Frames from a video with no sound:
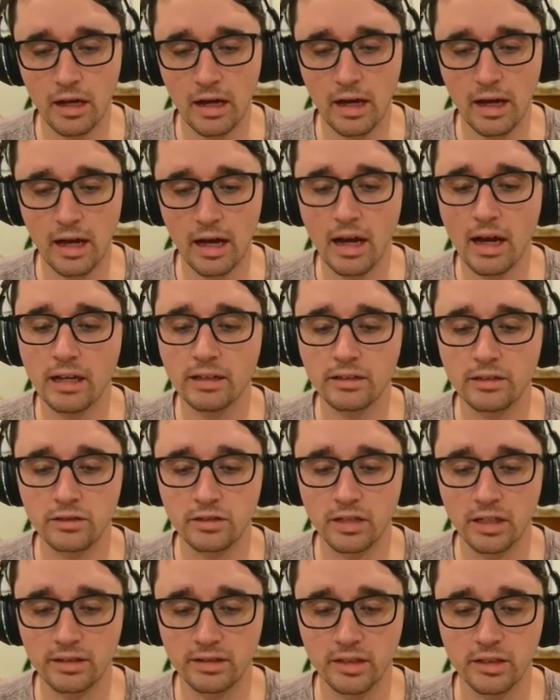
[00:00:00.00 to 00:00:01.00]
a
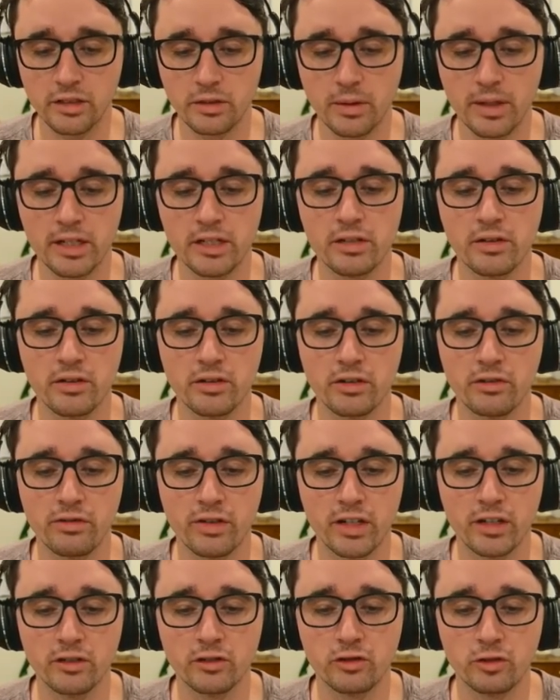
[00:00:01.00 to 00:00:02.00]
situation that defenders
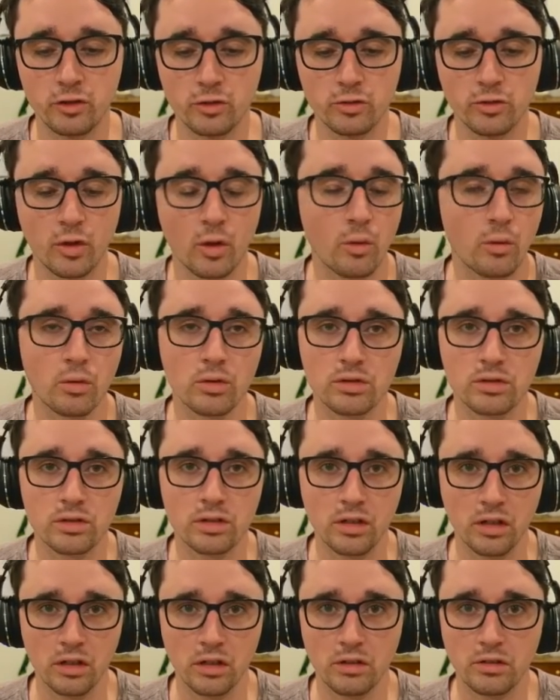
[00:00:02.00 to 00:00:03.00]
do not want to
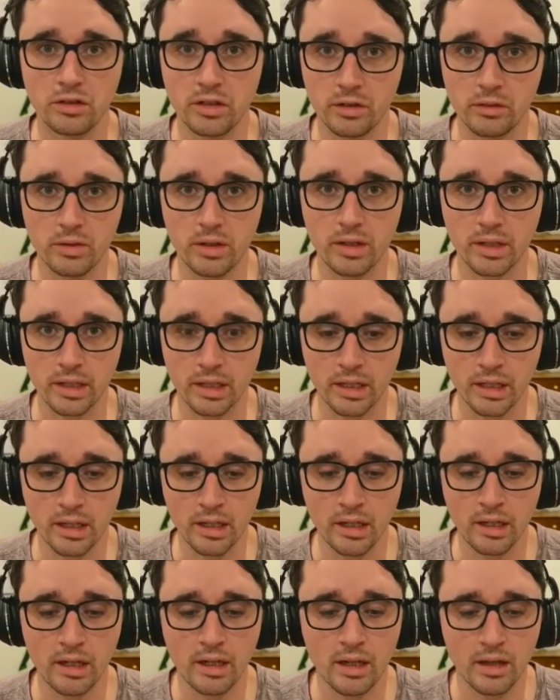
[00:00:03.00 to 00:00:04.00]
deal with.
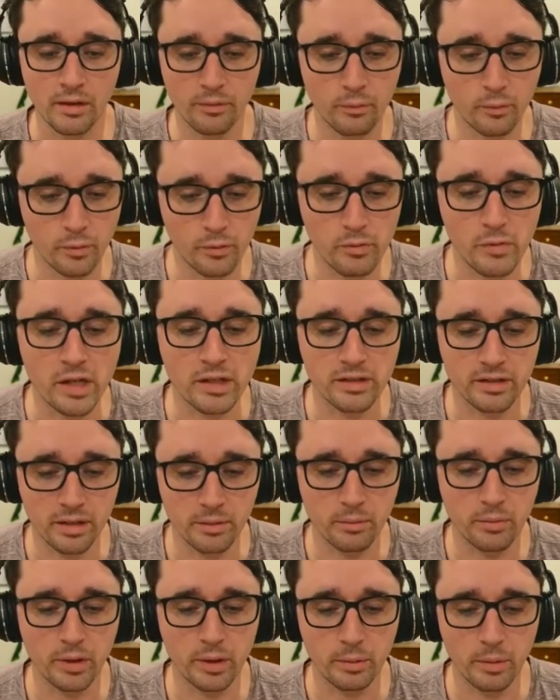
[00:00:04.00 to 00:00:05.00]
And simply
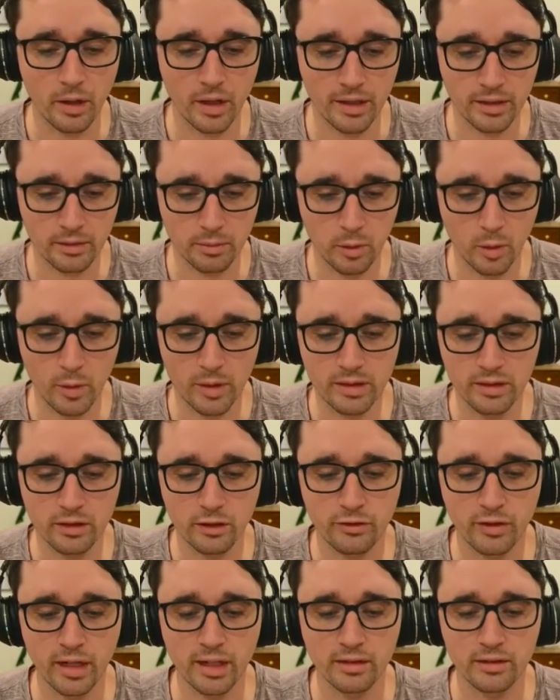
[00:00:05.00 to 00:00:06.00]
by exploiting the
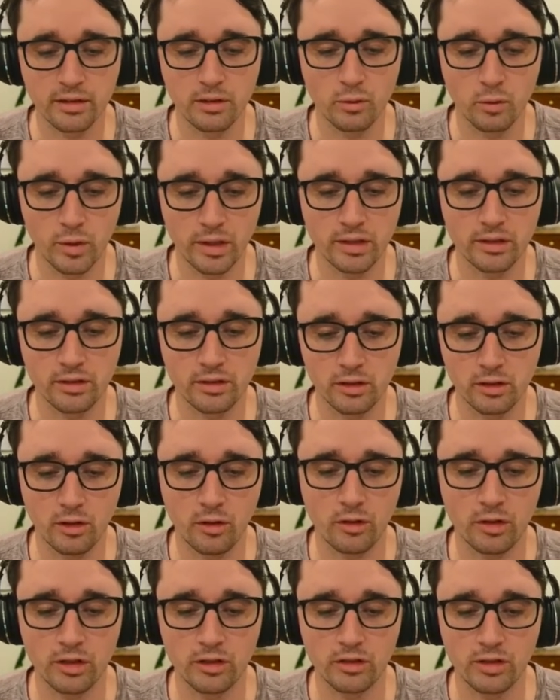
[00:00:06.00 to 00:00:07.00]
fact that wingers are not going to
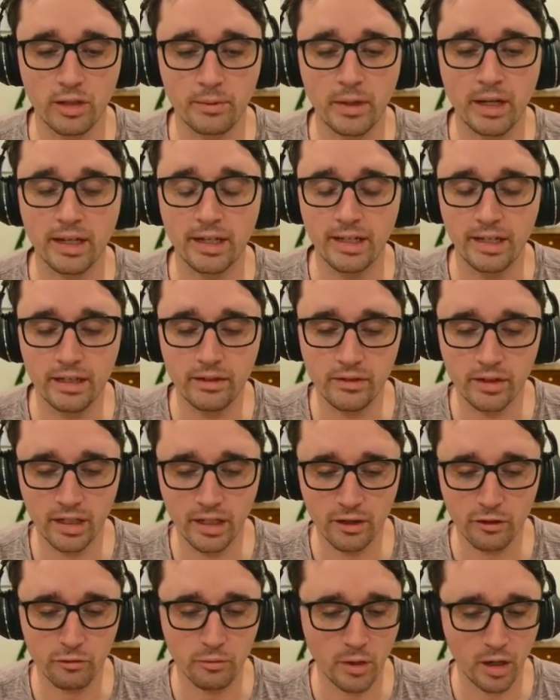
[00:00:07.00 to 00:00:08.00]
track back, and even if
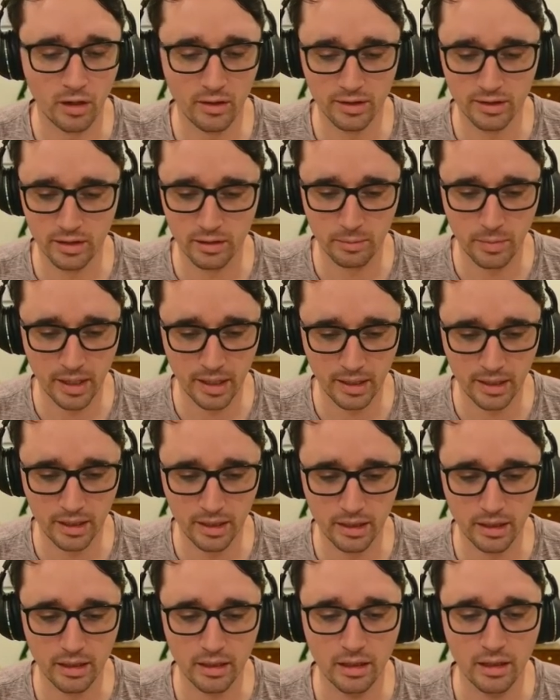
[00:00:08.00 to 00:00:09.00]
Mahrez is back here,
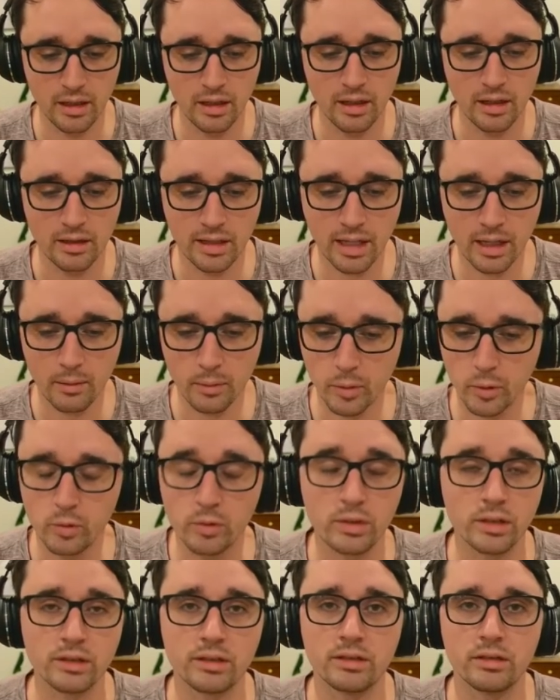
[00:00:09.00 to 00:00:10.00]
that ball can
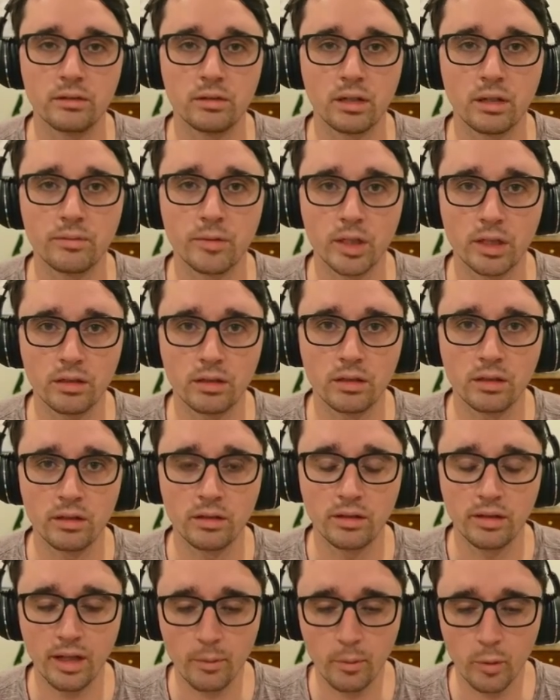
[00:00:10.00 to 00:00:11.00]
still come in.
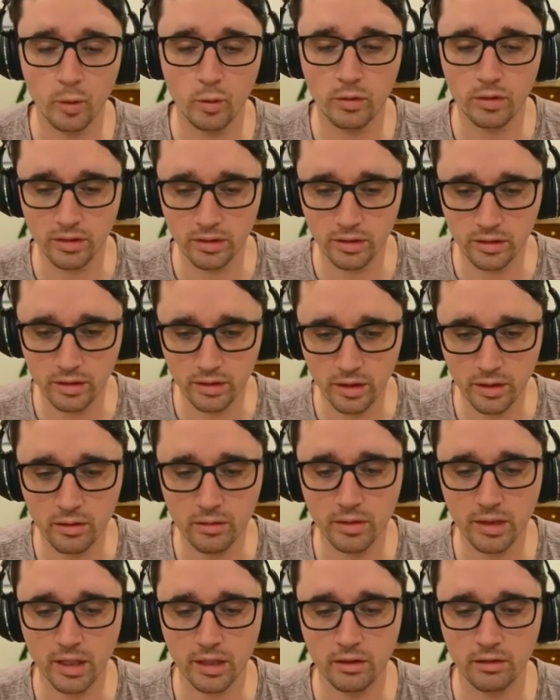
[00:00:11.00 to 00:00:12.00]
That ball can still get
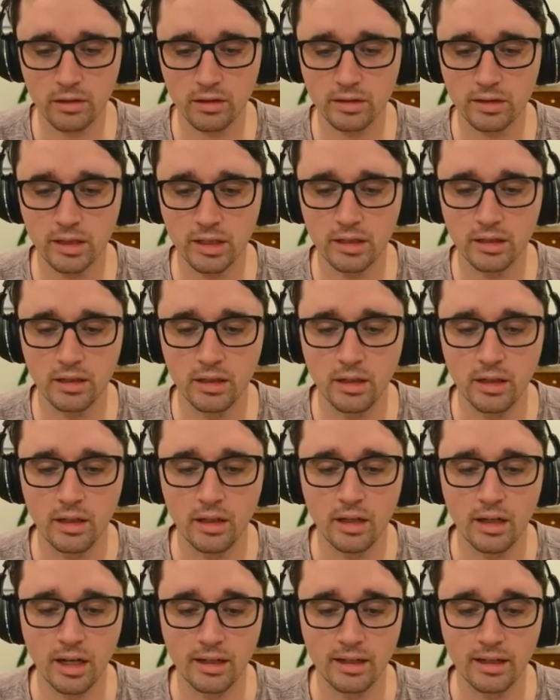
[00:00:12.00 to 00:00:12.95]
crossed in. And